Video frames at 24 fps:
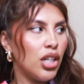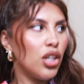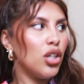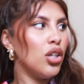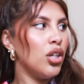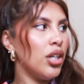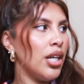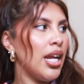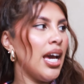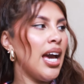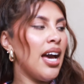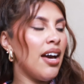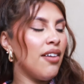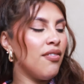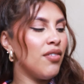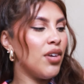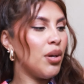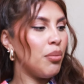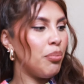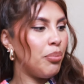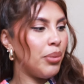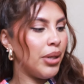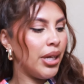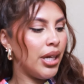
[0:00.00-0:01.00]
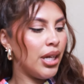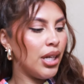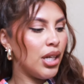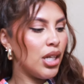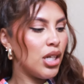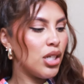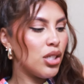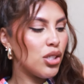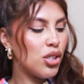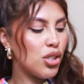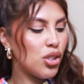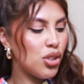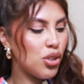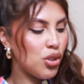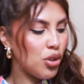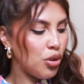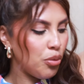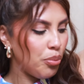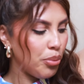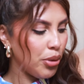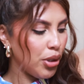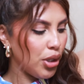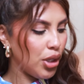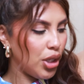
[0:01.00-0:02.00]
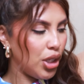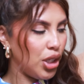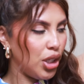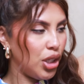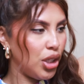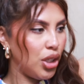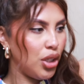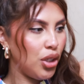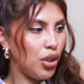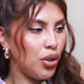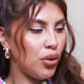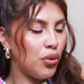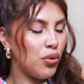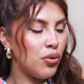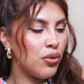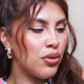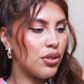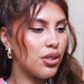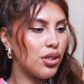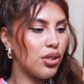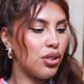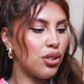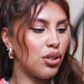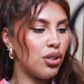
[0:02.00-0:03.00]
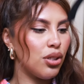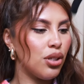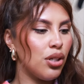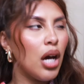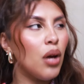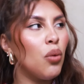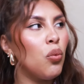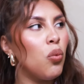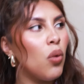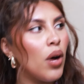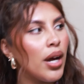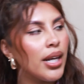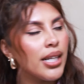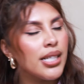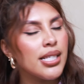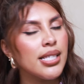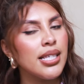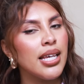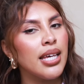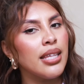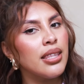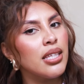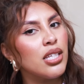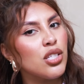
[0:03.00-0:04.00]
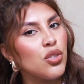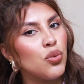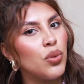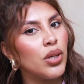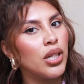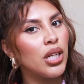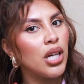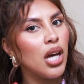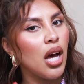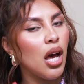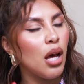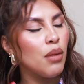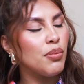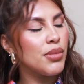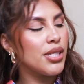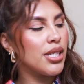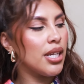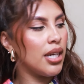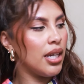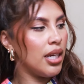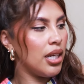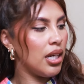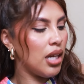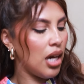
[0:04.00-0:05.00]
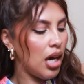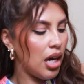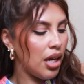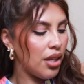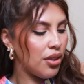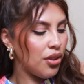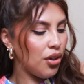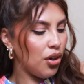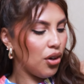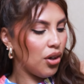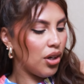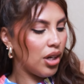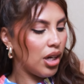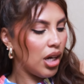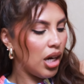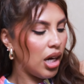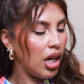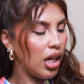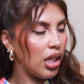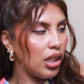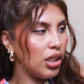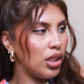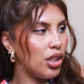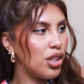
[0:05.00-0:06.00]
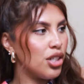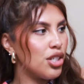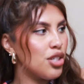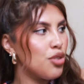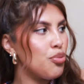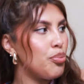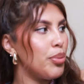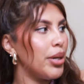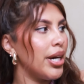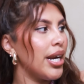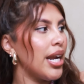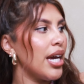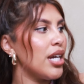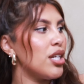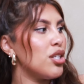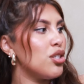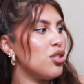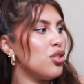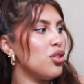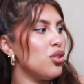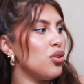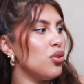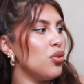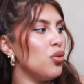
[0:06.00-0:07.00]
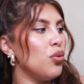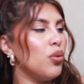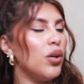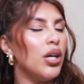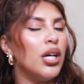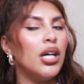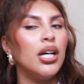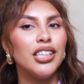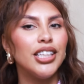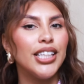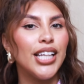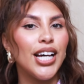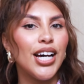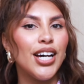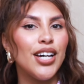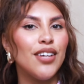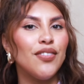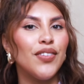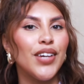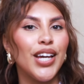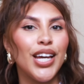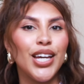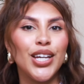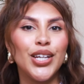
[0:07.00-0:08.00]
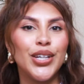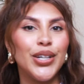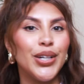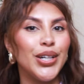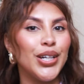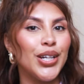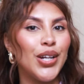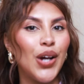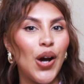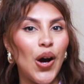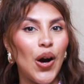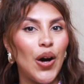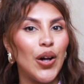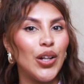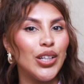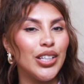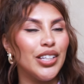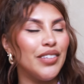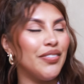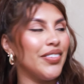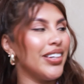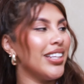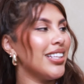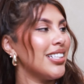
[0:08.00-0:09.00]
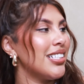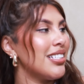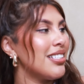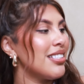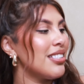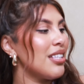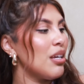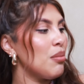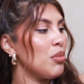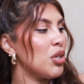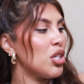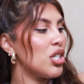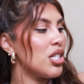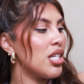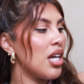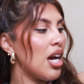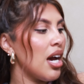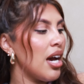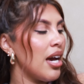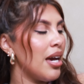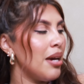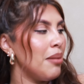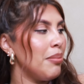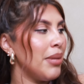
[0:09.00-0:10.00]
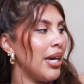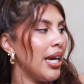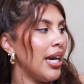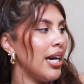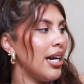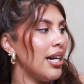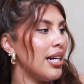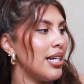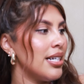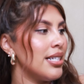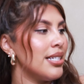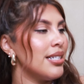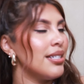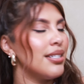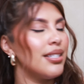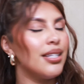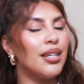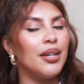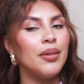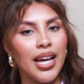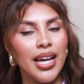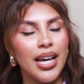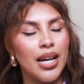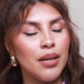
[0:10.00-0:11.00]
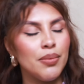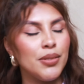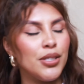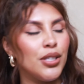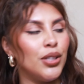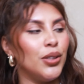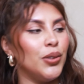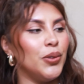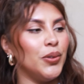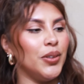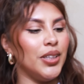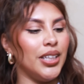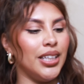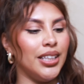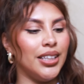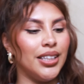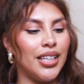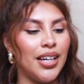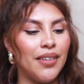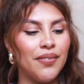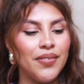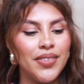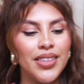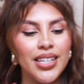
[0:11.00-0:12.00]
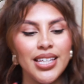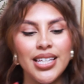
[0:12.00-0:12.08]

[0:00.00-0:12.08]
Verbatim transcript: it could have been super cute. I want to say this one comes in other colors, but I do love a good olive in the summertime and I absolutely absolutely love